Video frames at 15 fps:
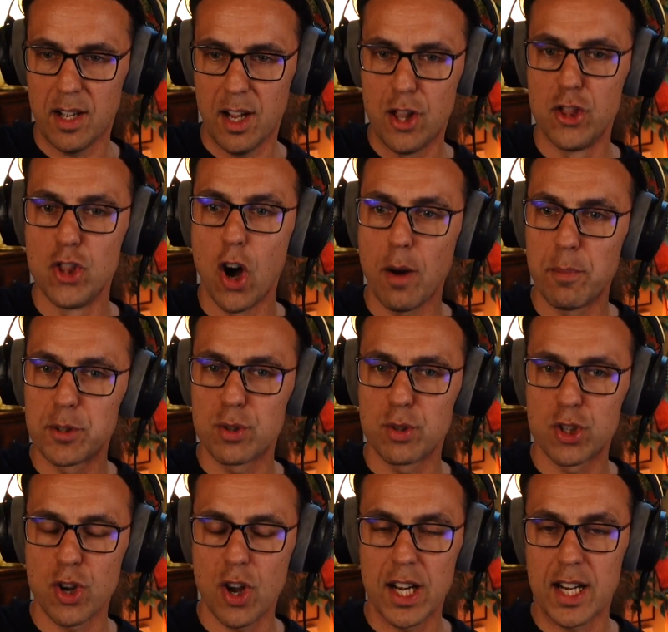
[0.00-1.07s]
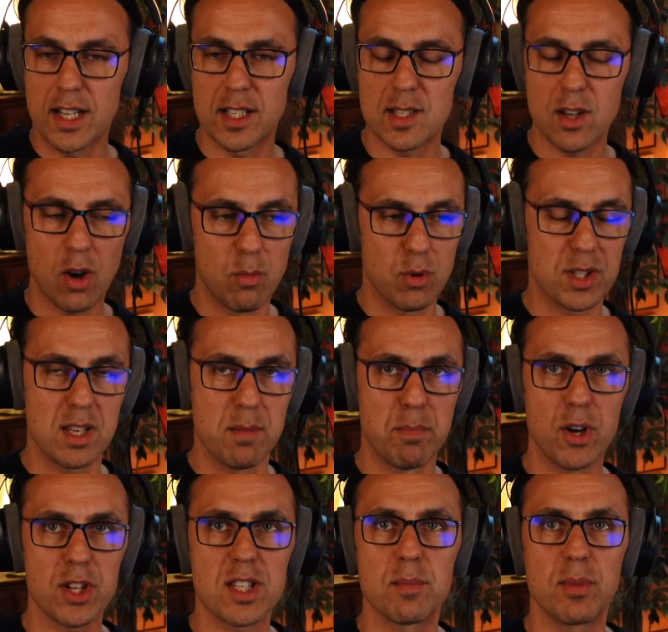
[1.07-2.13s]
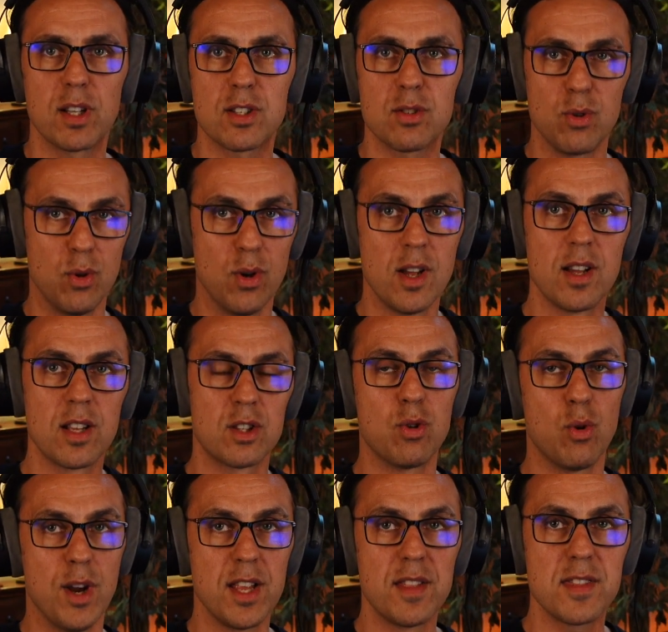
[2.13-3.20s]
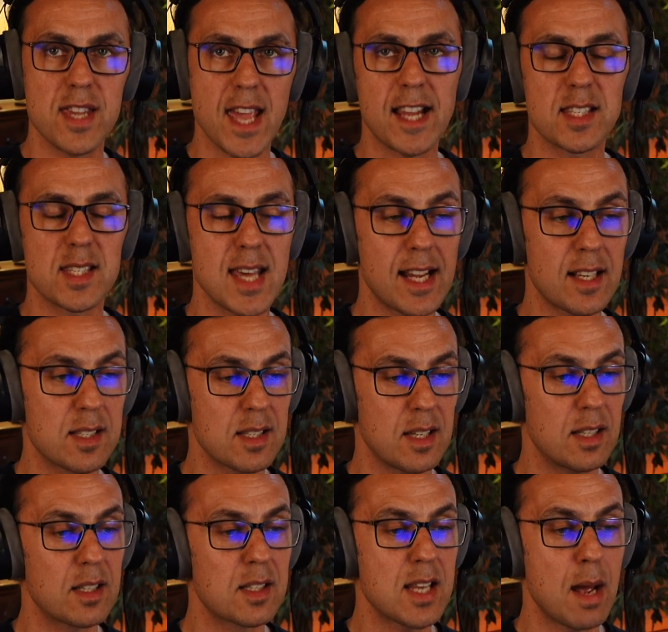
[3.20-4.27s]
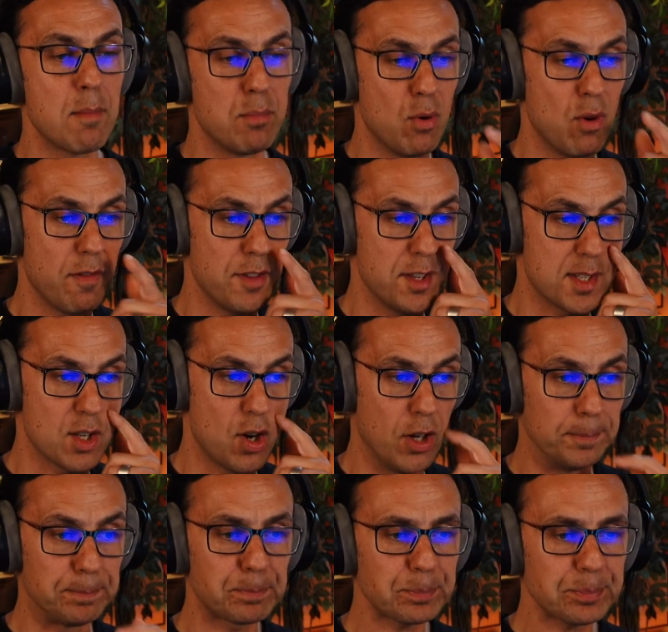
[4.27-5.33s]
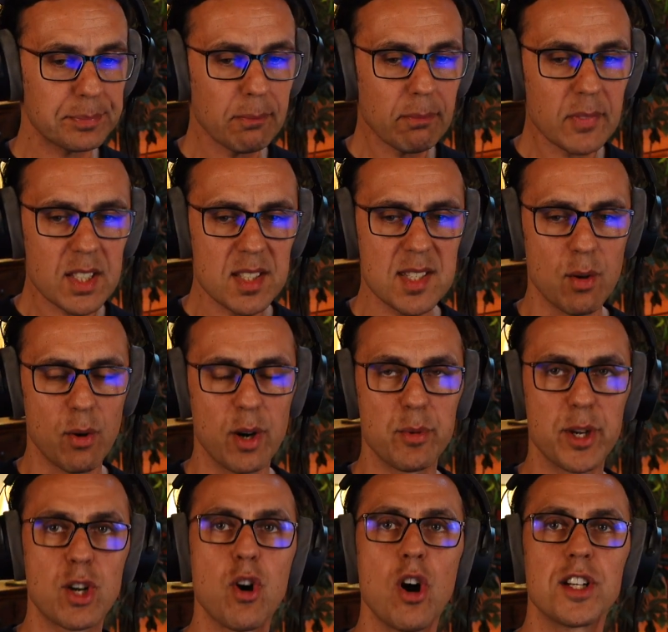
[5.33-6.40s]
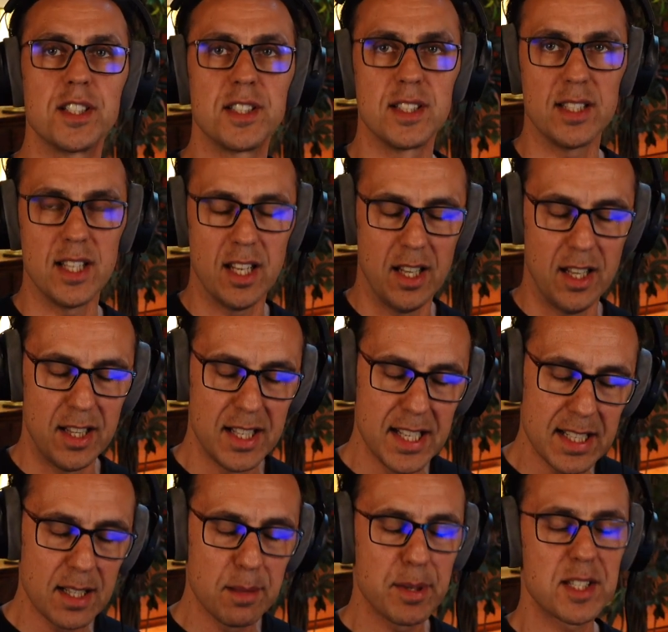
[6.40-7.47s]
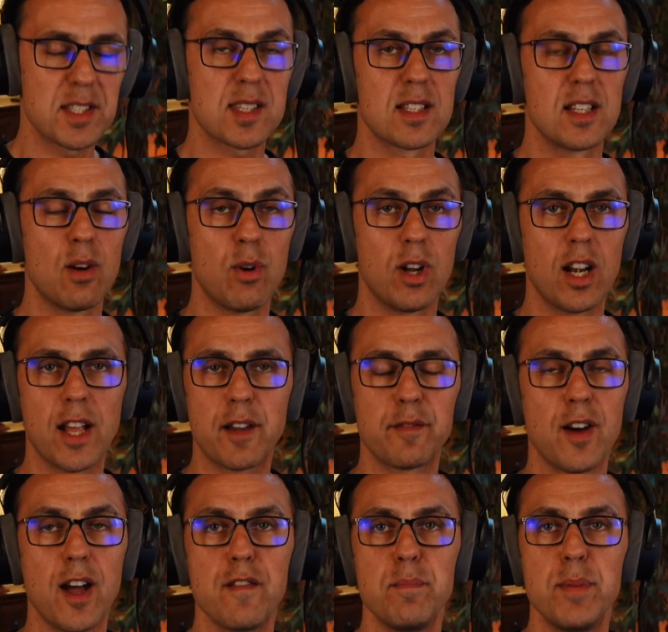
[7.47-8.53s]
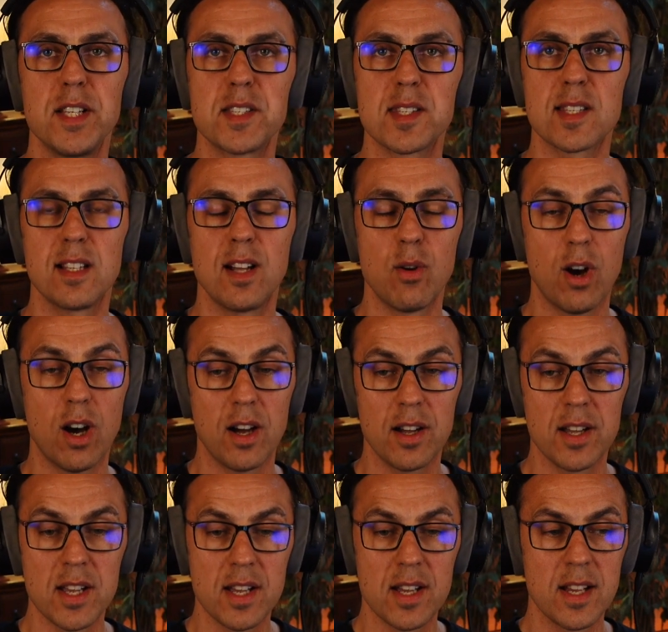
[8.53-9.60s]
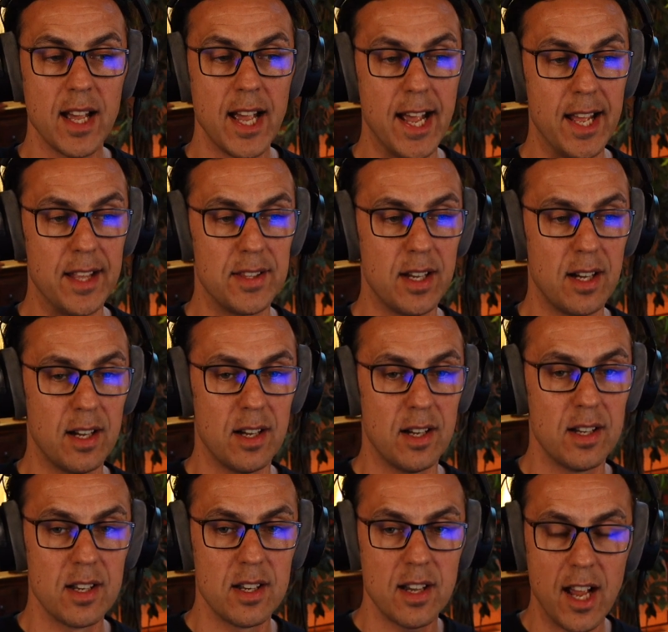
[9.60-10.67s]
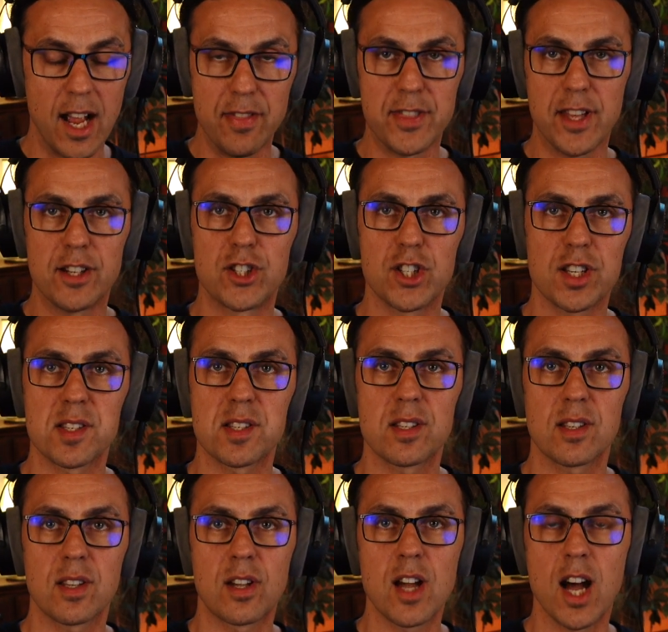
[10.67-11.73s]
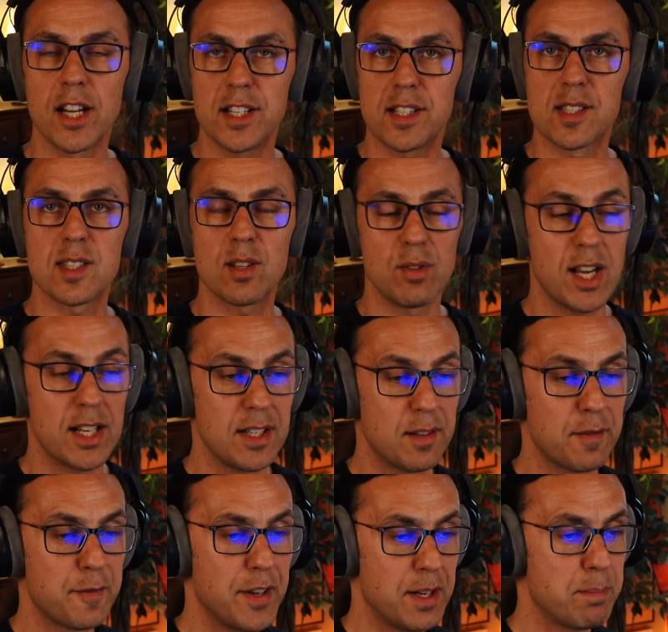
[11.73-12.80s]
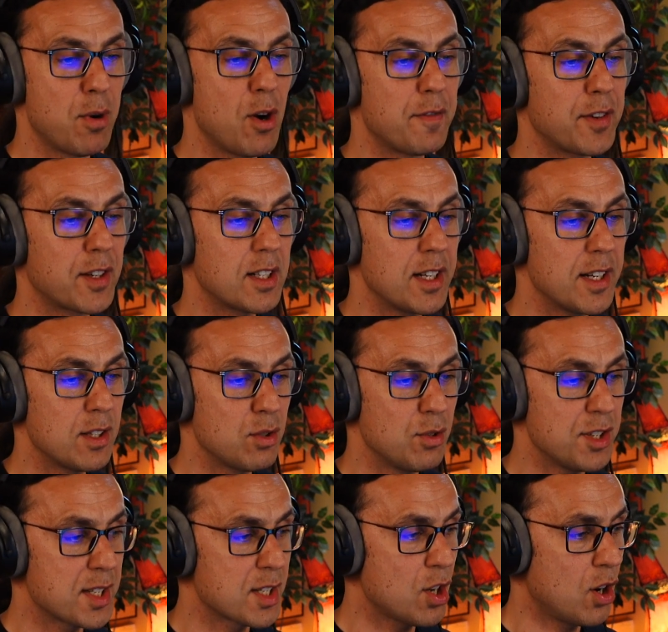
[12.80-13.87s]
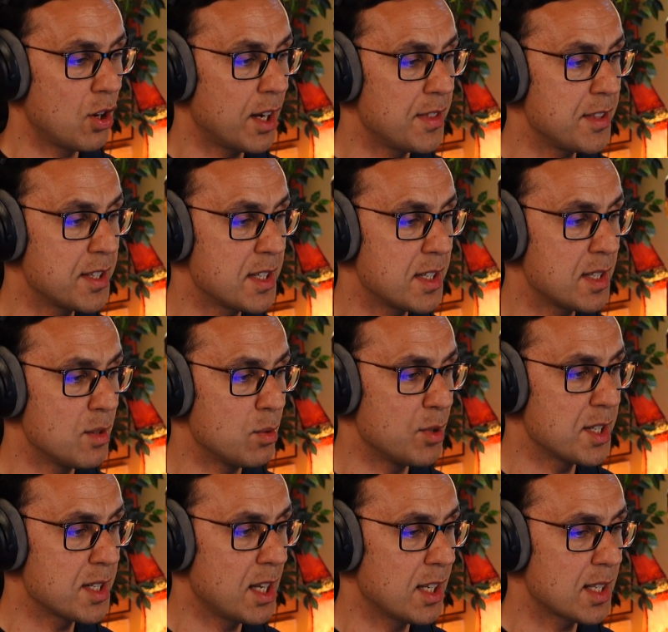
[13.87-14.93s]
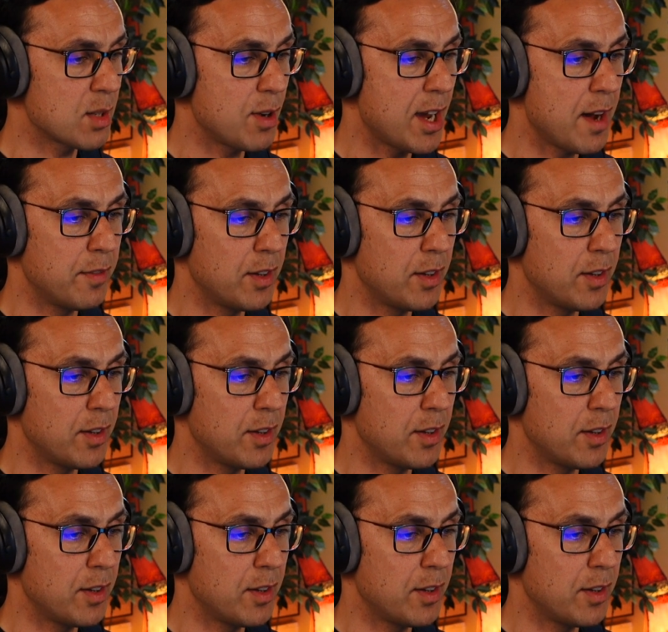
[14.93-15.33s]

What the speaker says: knob to turn, and it's almost impossible to hit the exact tempo of the song. So I recorded it a little bit slower, like 5 beats slower, and then just cut it so that it fit perfectly into the song. And this is the result. So I have